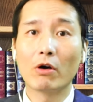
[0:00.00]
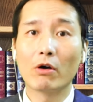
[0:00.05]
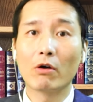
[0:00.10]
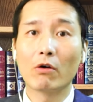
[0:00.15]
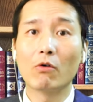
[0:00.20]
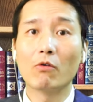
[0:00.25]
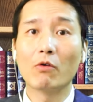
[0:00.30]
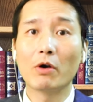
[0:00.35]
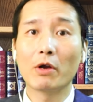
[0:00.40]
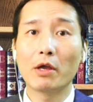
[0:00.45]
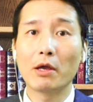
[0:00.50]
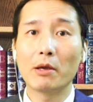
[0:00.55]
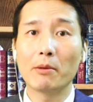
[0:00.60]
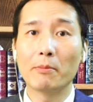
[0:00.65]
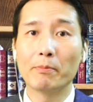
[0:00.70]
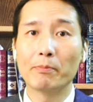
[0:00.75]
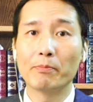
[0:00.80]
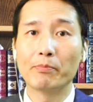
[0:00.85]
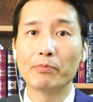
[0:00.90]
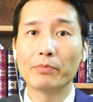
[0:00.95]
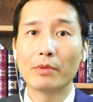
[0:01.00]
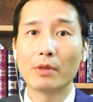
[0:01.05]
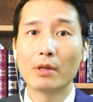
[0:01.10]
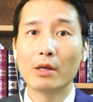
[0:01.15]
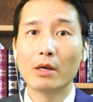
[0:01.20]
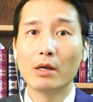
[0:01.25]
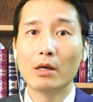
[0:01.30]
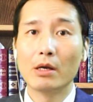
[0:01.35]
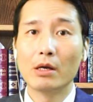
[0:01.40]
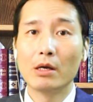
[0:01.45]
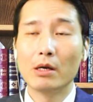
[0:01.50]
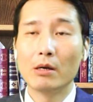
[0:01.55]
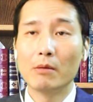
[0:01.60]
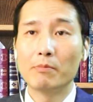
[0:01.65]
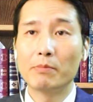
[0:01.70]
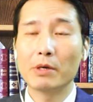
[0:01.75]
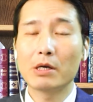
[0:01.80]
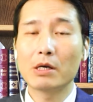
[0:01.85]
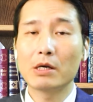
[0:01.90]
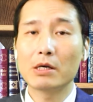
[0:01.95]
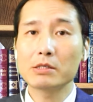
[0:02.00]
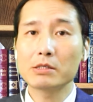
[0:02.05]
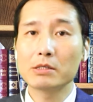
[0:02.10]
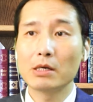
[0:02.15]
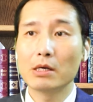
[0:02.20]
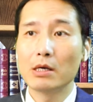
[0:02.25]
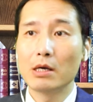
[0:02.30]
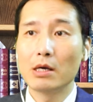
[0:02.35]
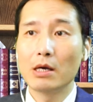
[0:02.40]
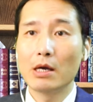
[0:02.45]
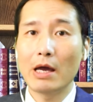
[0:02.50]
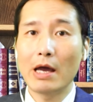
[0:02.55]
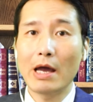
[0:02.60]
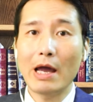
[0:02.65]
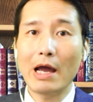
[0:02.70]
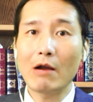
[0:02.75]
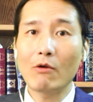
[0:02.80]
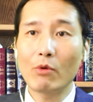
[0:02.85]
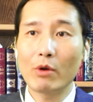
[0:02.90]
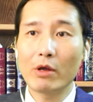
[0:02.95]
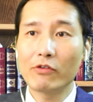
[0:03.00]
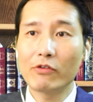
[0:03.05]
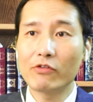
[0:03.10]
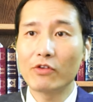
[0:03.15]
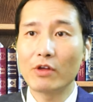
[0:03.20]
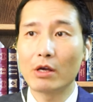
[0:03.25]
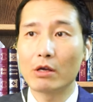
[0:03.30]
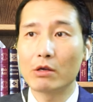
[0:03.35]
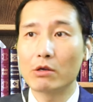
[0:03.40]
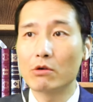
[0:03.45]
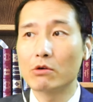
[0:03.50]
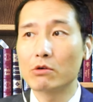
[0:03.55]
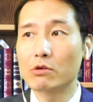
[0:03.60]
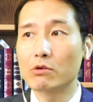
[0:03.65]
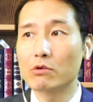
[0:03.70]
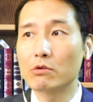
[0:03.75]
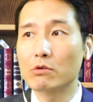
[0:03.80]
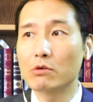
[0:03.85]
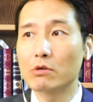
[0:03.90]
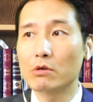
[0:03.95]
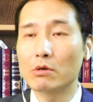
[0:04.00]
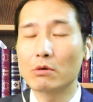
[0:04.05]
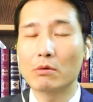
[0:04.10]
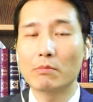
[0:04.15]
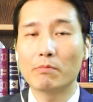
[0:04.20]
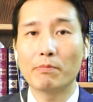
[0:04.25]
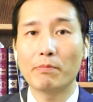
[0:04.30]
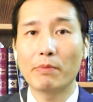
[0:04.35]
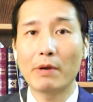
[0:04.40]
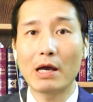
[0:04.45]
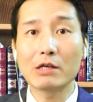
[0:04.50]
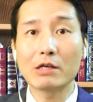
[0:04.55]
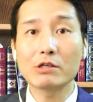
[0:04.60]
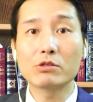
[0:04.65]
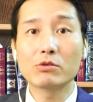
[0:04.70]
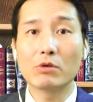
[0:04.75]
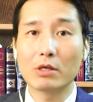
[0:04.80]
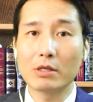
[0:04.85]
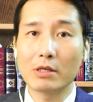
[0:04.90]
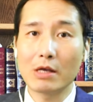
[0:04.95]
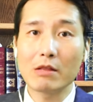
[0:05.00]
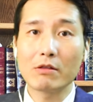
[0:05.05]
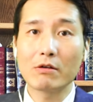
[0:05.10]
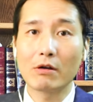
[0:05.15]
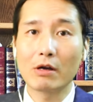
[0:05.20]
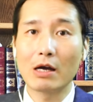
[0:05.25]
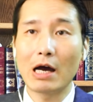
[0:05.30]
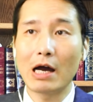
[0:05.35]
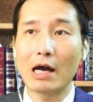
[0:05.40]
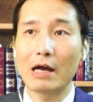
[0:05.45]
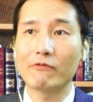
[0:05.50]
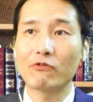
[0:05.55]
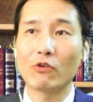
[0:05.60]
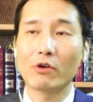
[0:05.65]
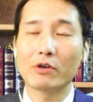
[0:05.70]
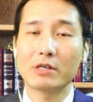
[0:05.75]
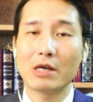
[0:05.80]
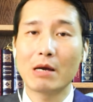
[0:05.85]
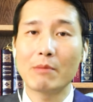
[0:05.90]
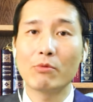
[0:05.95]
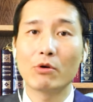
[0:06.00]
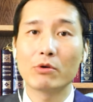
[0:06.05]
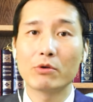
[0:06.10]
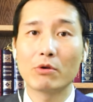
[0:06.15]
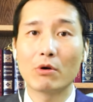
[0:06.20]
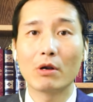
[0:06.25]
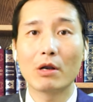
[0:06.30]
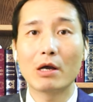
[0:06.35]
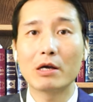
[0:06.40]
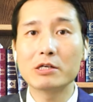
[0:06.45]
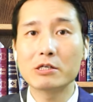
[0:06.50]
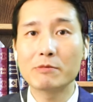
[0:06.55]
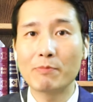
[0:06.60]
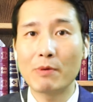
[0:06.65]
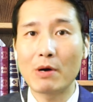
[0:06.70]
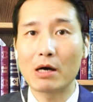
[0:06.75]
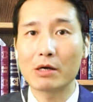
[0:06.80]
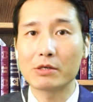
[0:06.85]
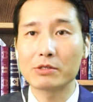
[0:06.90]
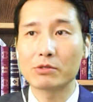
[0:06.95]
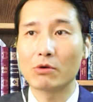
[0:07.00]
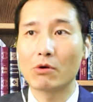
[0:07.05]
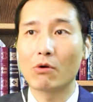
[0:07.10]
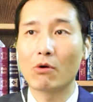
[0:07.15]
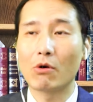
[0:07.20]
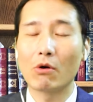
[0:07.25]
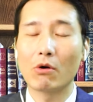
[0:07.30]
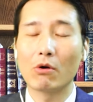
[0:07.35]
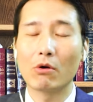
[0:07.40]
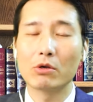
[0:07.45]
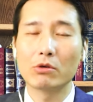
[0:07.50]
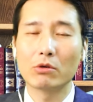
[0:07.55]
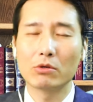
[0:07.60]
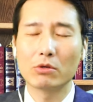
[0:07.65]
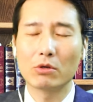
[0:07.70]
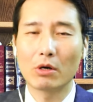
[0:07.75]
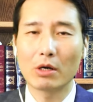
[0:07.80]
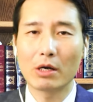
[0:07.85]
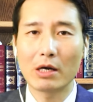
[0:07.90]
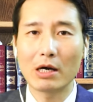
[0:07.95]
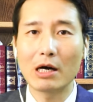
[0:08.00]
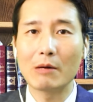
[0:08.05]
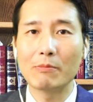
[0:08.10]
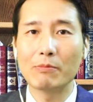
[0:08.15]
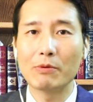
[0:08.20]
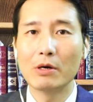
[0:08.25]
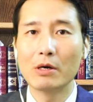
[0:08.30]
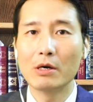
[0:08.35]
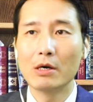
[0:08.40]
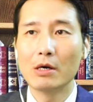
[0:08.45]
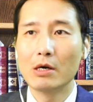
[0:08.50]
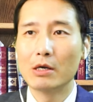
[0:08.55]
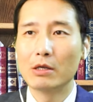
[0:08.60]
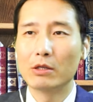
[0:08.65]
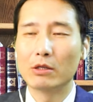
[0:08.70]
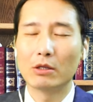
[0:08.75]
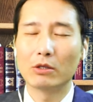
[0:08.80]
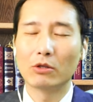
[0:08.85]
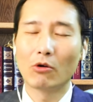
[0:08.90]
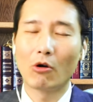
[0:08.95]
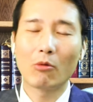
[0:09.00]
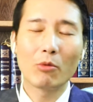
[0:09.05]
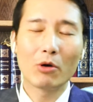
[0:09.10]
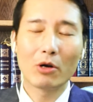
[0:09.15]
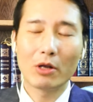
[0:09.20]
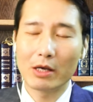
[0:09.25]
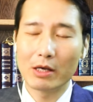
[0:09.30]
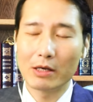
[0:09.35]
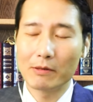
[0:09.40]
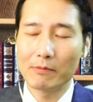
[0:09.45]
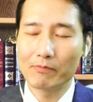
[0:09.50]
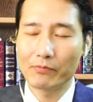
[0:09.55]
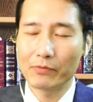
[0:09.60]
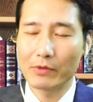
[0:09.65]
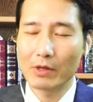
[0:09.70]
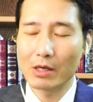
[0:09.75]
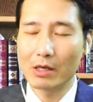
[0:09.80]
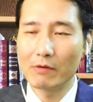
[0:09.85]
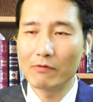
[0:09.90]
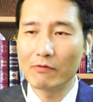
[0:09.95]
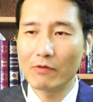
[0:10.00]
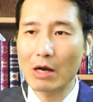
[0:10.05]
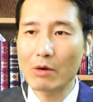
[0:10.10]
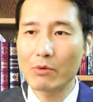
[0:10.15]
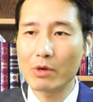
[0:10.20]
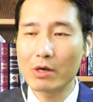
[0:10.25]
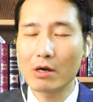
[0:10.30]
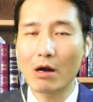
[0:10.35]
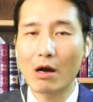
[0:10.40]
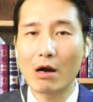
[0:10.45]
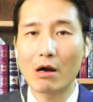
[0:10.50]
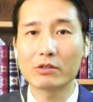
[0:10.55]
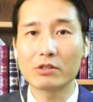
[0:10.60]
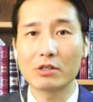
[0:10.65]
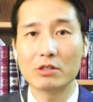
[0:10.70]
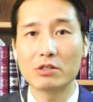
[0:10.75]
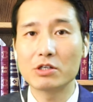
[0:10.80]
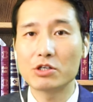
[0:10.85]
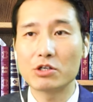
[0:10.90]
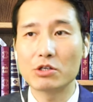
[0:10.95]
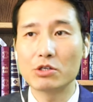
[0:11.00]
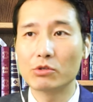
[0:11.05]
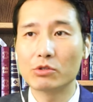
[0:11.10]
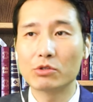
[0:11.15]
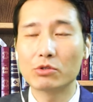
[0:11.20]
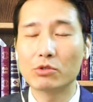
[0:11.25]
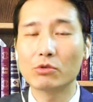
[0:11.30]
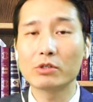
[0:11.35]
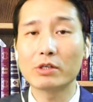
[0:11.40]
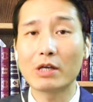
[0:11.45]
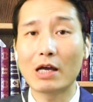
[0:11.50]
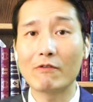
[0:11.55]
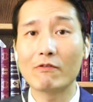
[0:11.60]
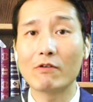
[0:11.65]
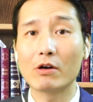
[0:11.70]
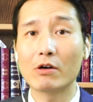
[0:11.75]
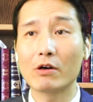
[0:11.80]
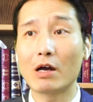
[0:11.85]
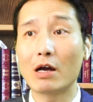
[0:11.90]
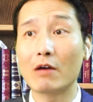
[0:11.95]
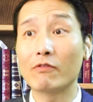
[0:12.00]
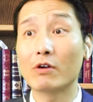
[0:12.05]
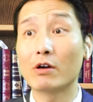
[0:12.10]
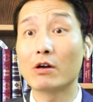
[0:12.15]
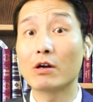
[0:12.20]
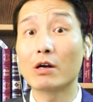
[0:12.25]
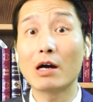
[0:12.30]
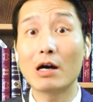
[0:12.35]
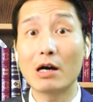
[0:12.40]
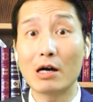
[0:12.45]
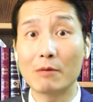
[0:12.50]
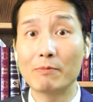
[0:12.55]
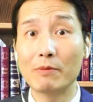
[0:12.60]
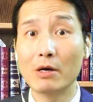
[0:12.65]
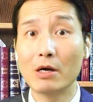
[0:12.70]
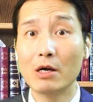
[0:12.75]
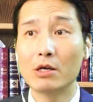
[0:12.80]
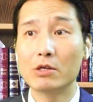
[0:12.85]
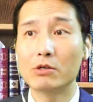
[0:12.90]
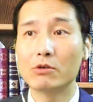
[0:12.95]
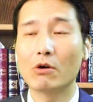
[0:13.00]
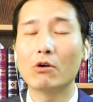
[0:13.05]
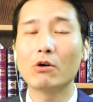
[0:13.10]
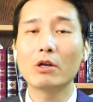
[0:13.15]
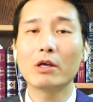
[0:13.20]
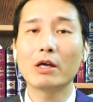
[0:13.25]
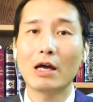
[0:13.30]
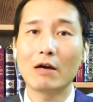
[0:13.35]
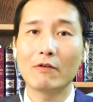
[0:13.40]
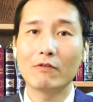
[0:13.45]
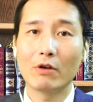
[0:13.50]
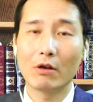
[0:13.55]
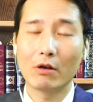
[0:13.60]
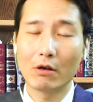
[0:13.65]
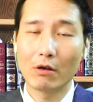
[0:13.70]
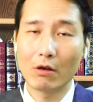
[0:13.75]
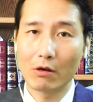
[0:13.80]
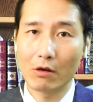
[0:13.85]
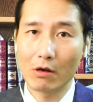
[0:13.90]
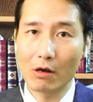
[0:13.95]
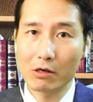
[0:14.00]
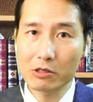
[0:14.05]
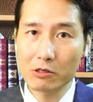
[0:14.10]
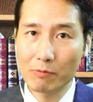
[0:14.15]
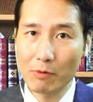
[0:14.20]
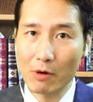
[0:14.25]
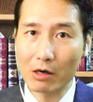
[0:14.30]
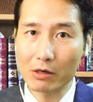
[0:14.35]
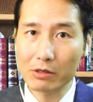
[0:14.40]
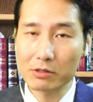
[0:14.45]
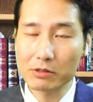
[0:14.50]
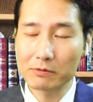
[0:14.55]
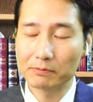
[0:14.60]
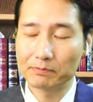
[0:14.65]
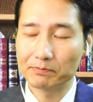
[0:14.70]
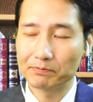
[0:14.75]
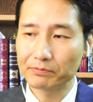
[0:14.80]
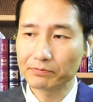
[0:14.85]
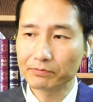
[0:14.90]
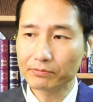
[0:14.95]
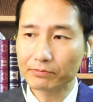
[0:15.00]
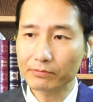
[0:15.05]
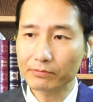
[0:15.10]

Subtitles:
over him, because everything you pass to another guy, for example, your lunchbox or your cup, normally in very hard condition you don't have cup, you only have a lunchbox.